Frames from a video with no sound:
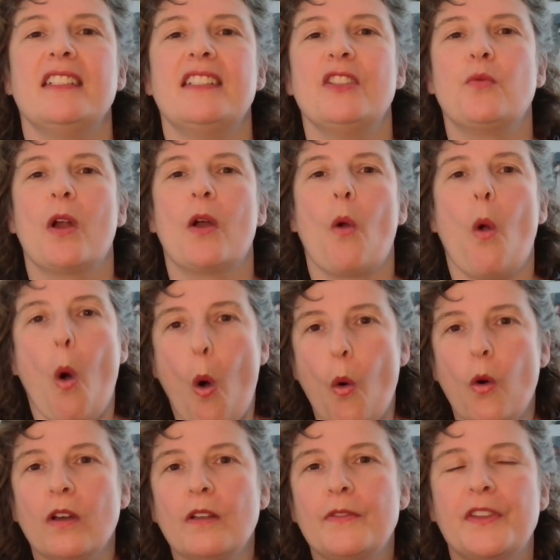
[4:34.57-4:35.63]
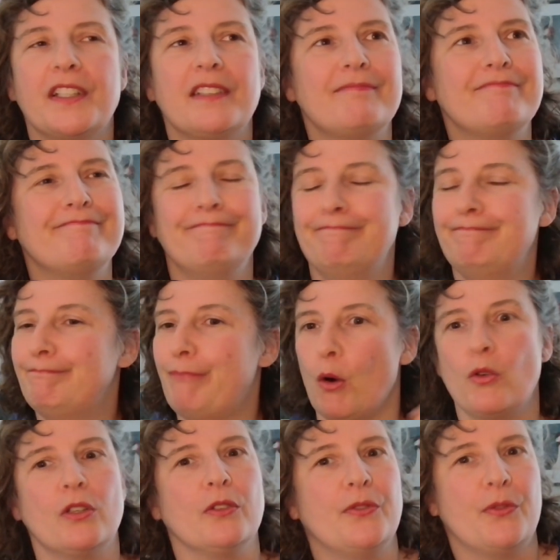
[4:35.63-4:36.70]
is where all of the
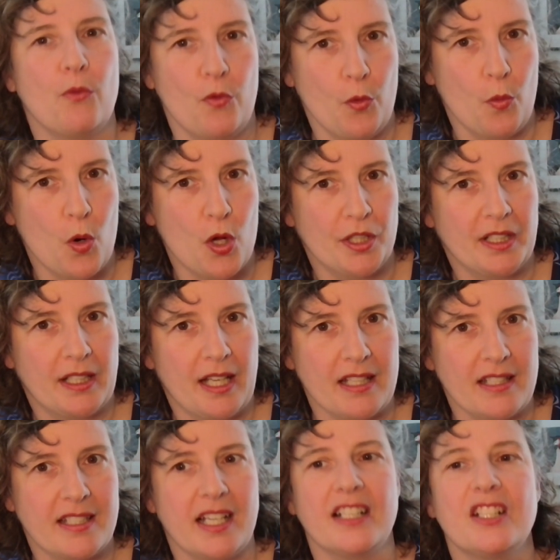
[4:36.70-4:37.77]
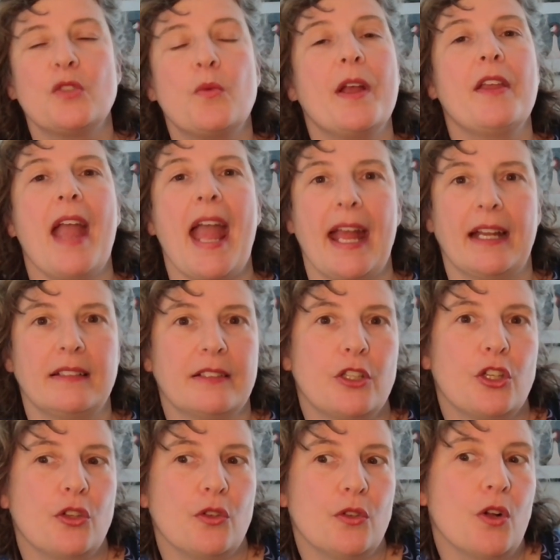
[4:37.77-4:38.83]
bulk of the work gets done. It's where you
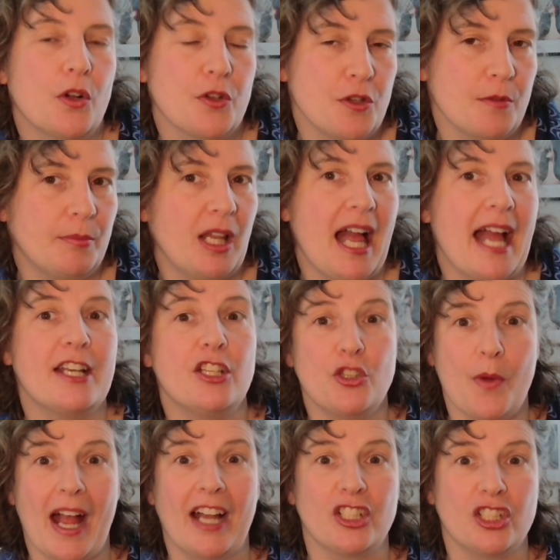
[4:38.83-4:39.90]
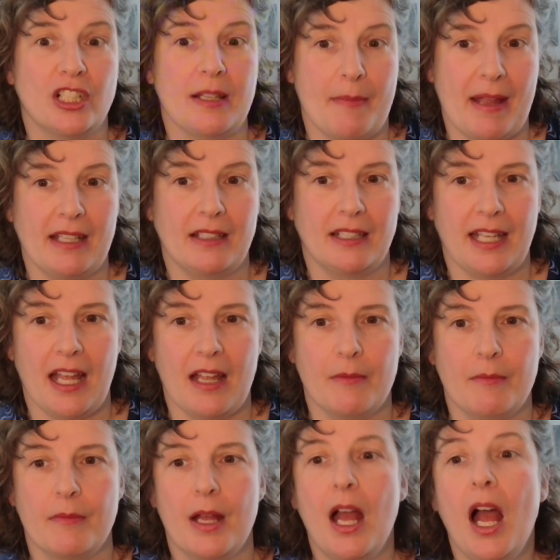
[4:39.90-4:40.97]
execute on your plan and you actually make the game.
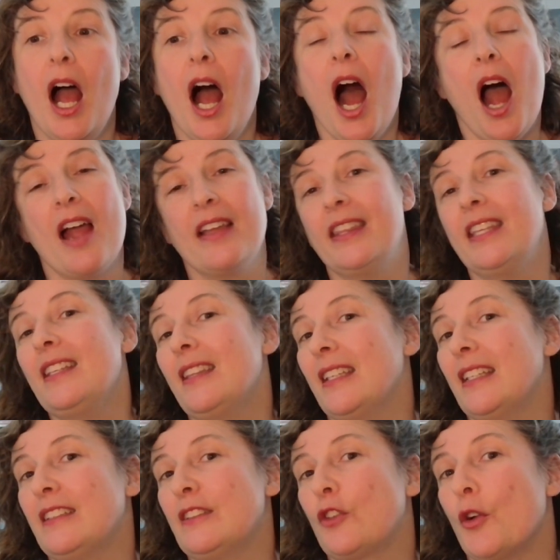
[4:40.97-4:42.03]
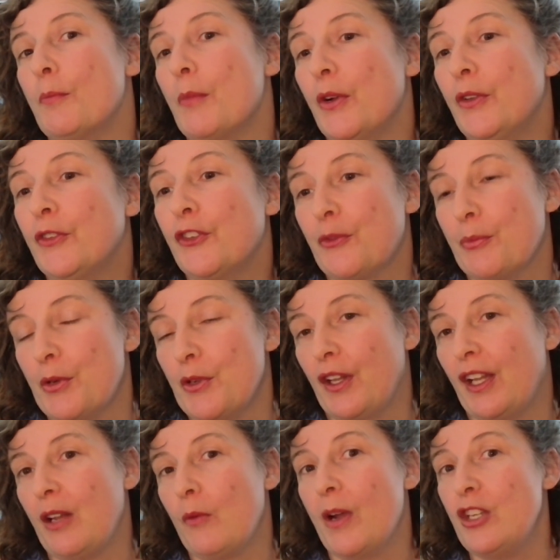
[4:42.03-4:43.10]
I think things go most
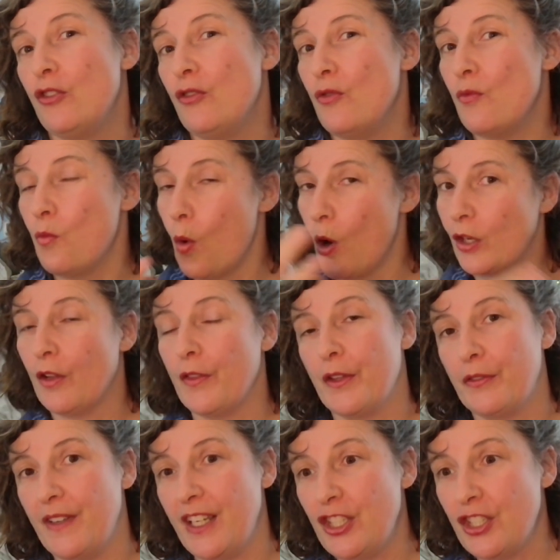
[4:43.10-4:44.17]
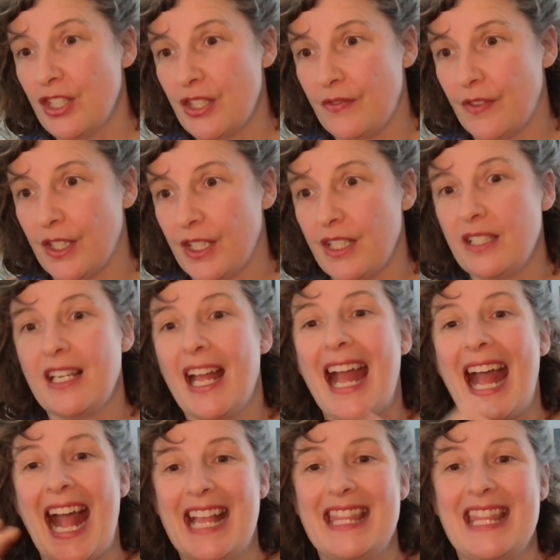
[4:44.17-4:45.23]
smoothly when you work on the features first
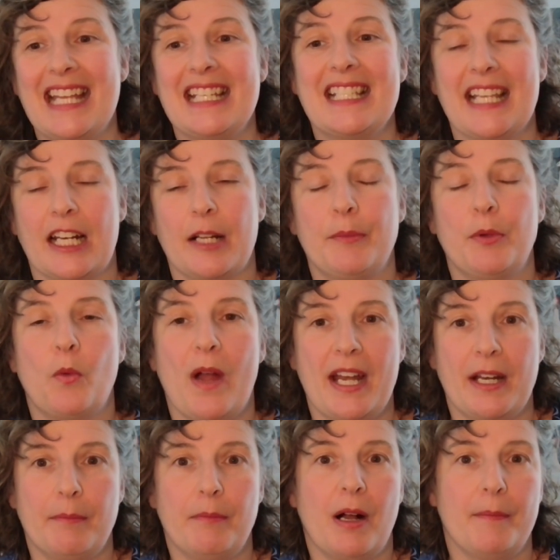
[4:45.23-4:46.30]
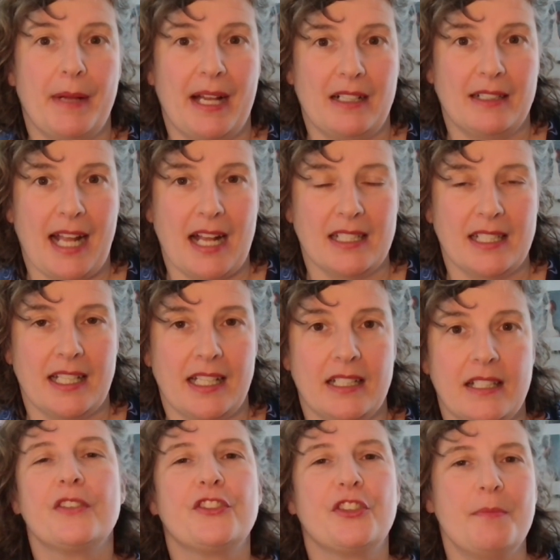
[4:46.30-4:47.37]
and then set up a way to pump out
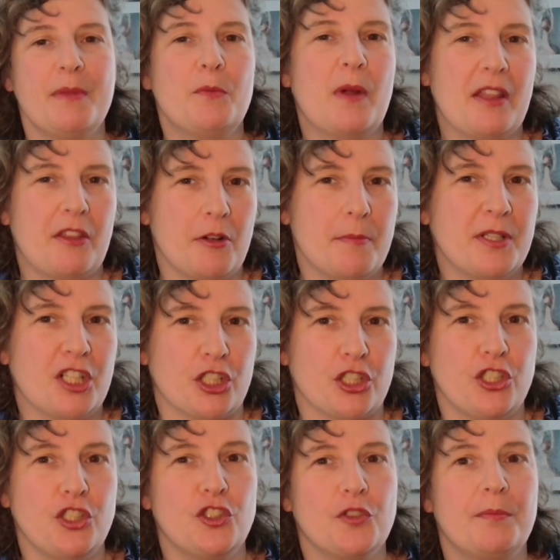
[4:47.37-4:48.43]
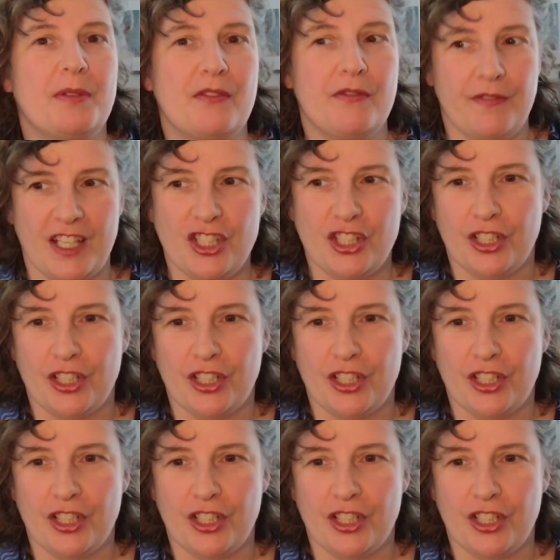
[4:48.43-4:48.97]
assets. So midway through production, you should be feature